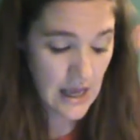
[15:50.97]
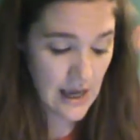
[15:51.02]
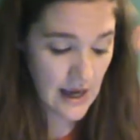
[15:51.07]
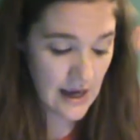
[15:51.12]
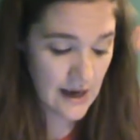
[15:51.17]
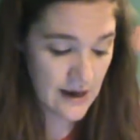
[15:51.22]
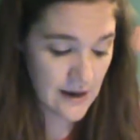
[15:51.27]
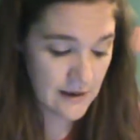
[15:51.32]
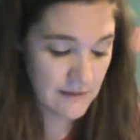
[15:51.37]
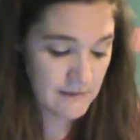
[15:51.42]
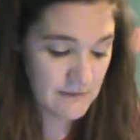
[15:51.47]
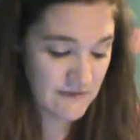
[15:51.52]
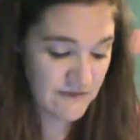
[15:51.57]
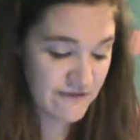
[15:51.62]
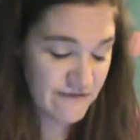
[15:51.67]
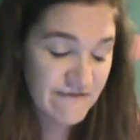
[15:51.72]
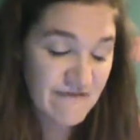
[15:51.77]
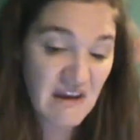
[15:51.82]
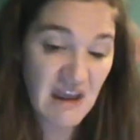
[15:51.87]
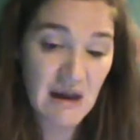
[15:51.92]

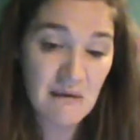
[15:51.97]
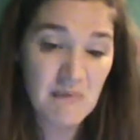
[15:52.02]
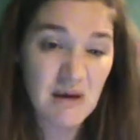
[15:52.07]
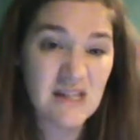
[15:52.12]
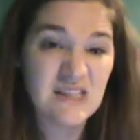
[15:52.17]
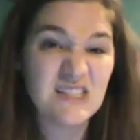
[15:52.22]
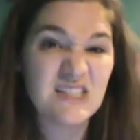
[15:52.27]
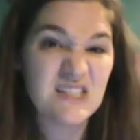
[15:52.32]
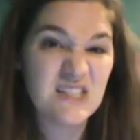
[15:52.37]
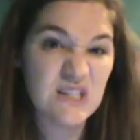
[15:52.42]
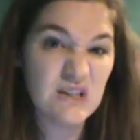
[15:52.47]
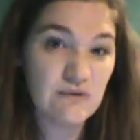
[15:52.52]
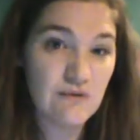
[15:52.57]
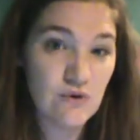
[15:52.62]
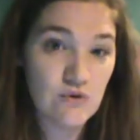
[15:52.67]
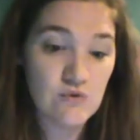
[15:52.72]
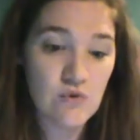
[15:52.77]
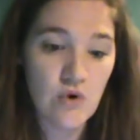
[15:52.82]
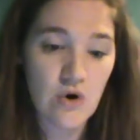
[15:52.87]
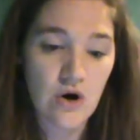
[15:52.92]
famine,
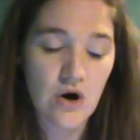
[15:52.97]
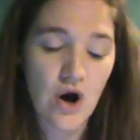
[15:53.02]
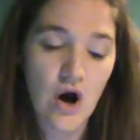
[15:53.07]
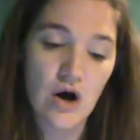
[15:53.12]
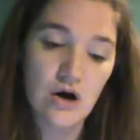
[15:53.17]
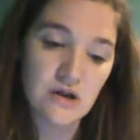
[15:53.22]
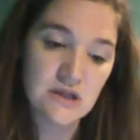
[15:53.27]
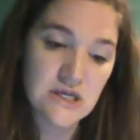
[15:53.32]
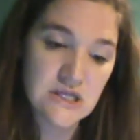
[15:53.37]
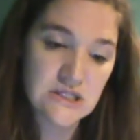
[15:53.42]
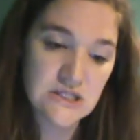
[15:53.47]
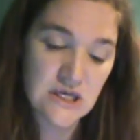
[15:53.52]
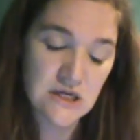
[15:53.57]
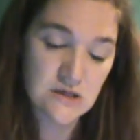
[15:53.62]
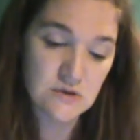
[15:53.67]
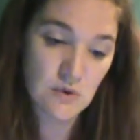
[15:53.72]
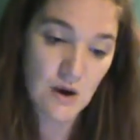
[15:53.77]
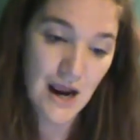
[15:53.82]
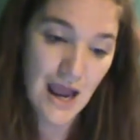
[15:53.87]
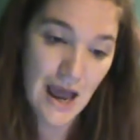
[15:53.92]
civil war, all these
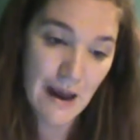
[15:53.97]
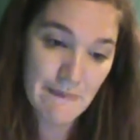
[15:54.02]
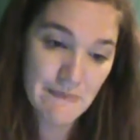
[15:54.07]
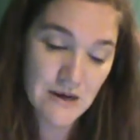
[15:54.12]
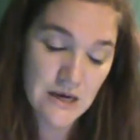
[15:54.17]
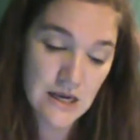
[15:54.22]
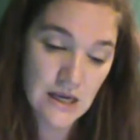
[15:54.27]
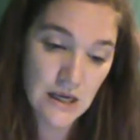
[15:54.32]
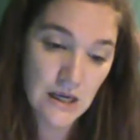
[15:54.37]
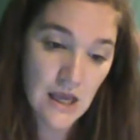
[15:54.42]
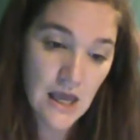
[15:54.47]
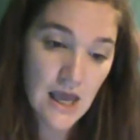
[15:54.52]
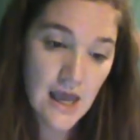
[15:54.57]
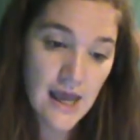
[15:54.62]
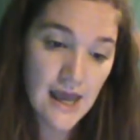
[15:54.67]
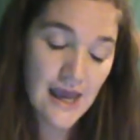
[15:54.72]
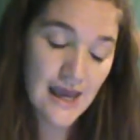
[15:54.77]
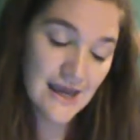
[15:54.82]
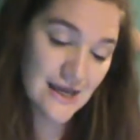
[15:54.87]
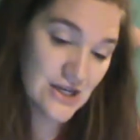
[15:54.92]
things were happening
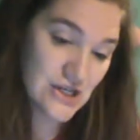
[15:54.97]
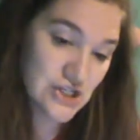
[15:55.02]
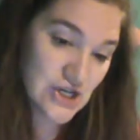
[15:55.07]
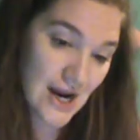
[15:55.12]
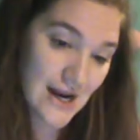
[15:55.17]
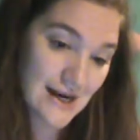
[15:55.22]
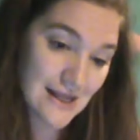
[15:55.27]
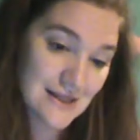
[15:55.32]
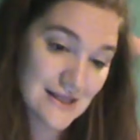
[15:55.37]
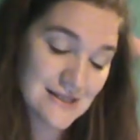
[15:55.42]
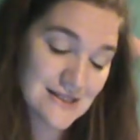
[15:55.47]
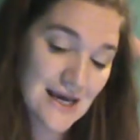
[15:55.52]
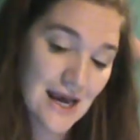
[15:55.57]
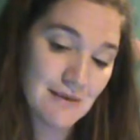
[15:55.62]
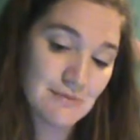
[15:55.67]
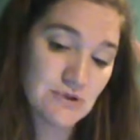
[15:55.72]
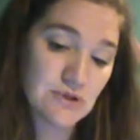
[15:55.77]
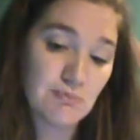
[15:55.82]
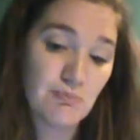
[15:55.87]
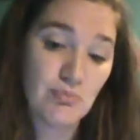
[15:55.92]
in China at the
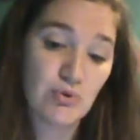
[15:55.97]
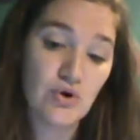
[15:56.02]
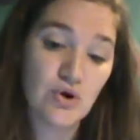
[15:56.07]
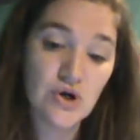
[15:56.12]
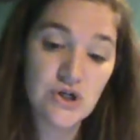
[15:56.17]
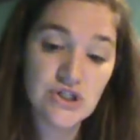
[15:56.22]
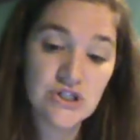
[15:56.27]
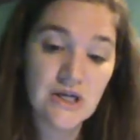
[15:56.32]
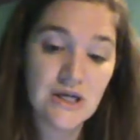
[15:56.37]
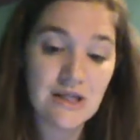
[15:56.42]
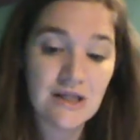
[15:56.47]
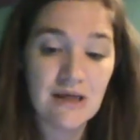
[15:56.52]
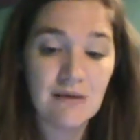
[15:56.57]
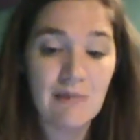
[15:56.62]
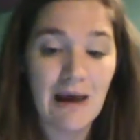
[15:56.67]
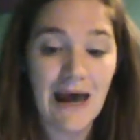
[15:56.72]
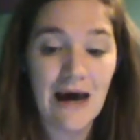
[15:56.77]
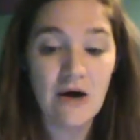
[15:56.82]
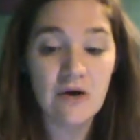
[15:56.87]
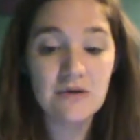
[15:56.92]
time, pushing them
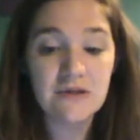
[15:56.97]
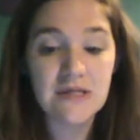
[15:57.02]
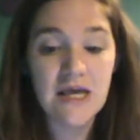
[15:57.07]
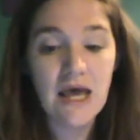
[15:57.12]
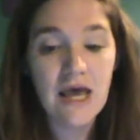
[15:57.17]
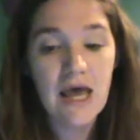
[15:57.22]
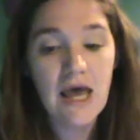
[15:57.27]
out.